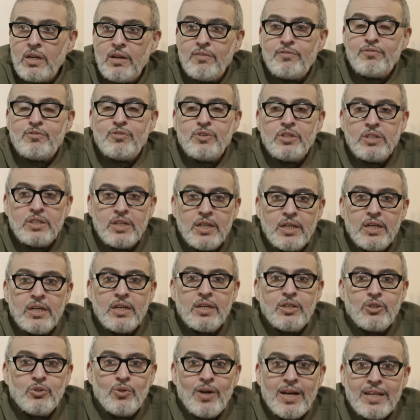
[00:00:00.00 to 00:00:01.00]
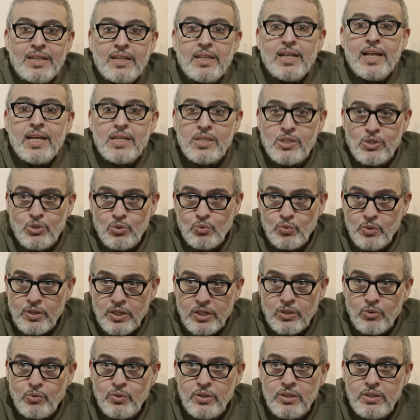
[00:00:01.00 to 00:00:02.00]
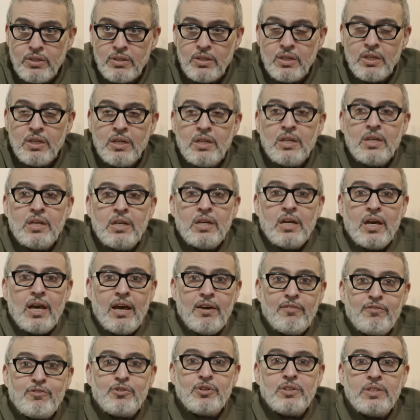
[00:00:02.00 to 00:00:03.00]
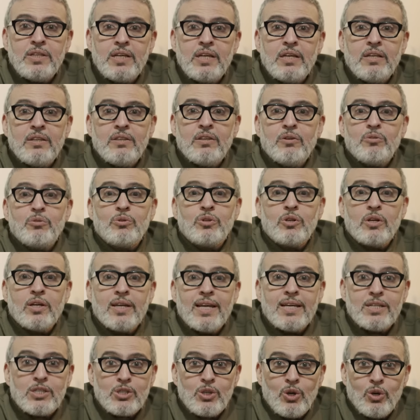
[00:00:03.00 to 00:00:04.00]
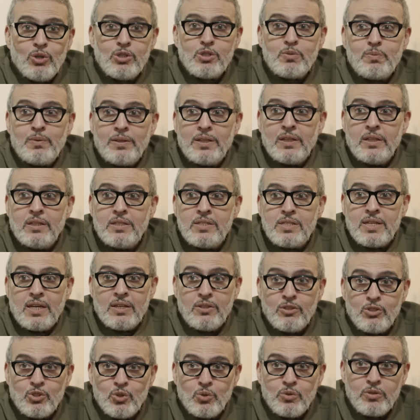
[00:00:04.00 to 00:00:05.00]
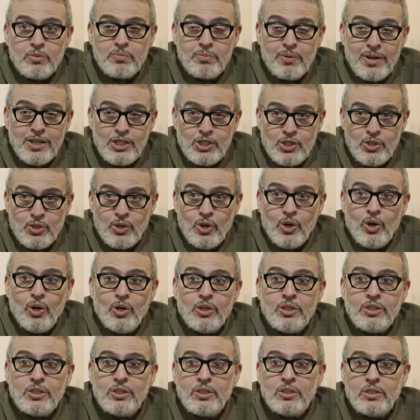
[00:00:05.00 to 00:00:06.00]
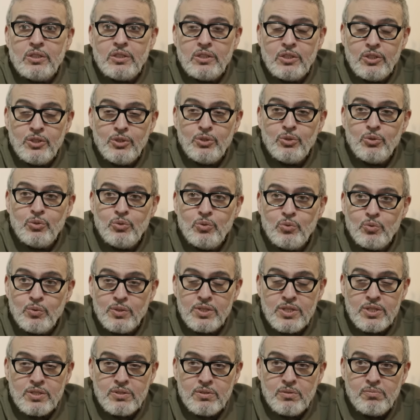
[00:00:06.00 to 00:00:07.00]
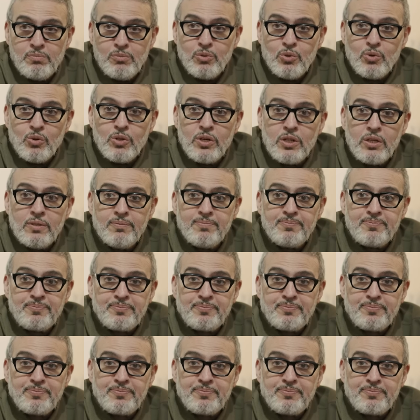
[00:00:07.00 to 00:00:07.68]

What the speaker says: Every day you had less to work with. Every day there were less hospitals, and so the pressure on you was more.